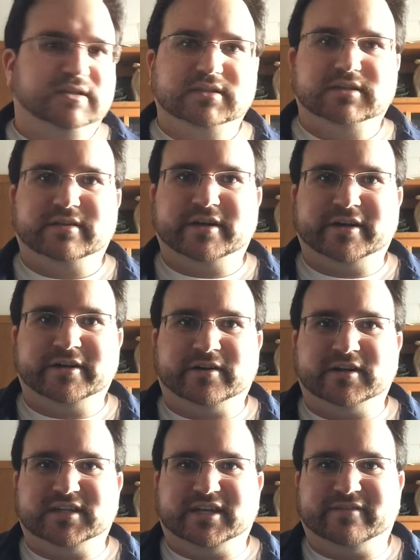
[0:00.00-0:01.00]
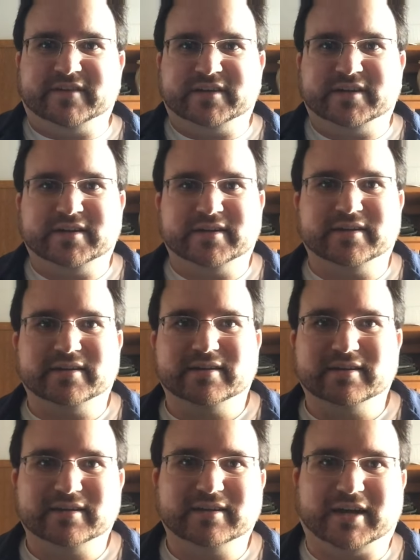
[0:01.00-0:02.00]
So there you are, David.
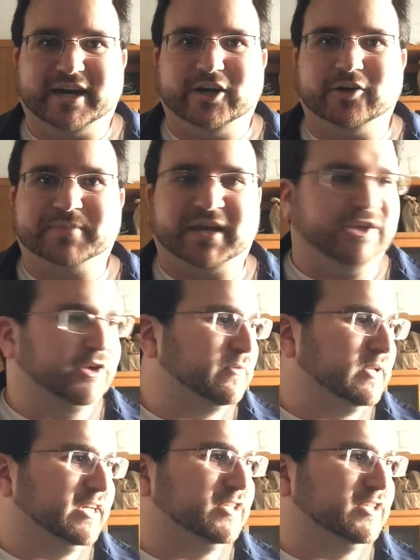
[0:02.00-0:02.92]
I hope that you will